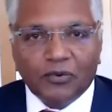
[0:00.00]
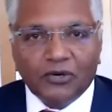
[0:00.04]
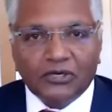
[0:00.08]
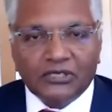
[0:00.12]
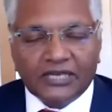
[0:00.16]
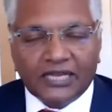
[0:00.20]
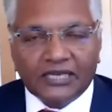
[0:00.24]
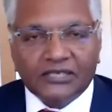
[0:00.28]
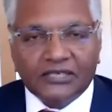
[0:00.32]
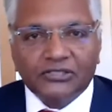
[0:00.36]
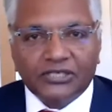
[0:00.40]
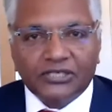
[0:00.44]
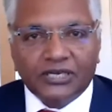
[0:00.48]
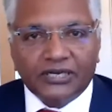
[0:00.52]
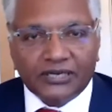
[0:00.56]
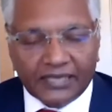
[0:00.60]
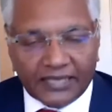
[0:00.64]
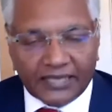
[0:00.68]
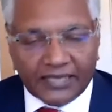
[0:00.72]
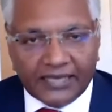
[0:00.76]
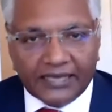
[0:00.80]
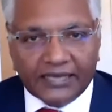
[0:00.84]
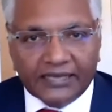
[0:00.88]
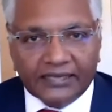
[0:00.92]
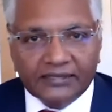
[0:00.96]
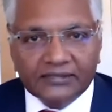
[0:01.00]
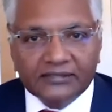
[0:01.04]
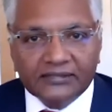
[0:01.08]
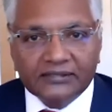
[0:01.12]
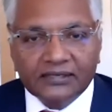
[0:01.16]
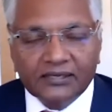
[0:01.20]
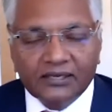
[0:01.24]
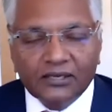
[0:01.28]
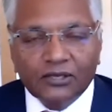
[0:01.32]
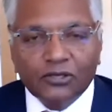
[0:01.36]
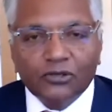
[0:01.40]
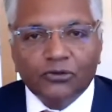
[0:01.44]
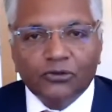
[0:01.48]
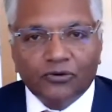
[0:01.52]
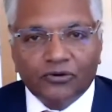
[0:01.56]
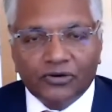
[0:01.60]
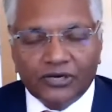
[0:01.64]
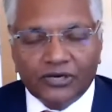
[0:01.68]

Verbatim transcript: protection is you're